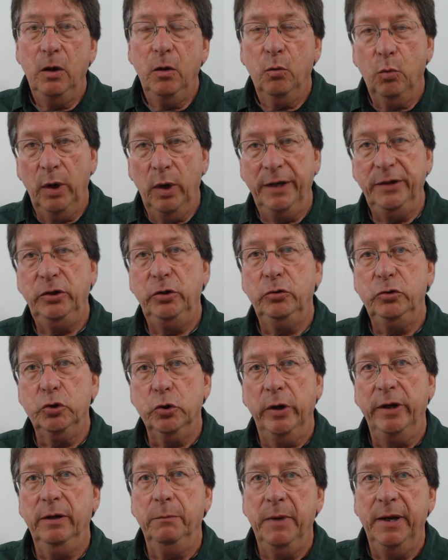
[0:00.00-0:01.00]
When you
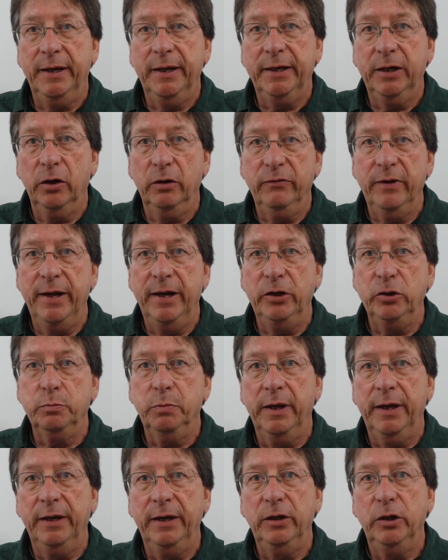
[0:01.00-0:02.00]
join a Medicare Advantage
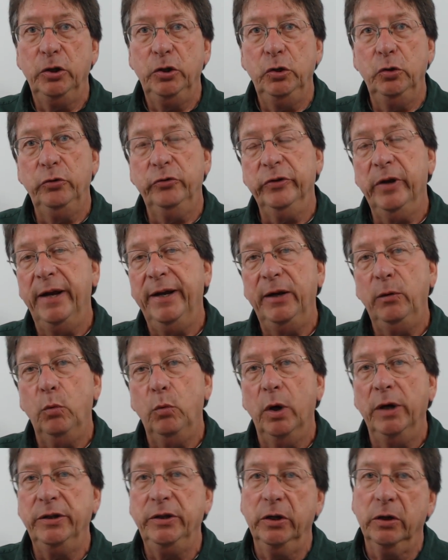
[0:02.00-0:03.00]
plan, you sign a
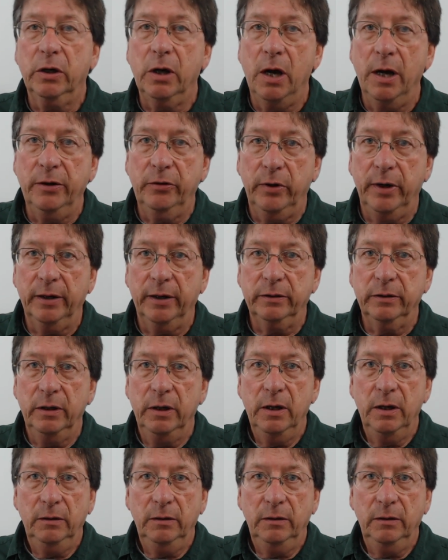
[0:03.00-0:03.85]
1-year contract.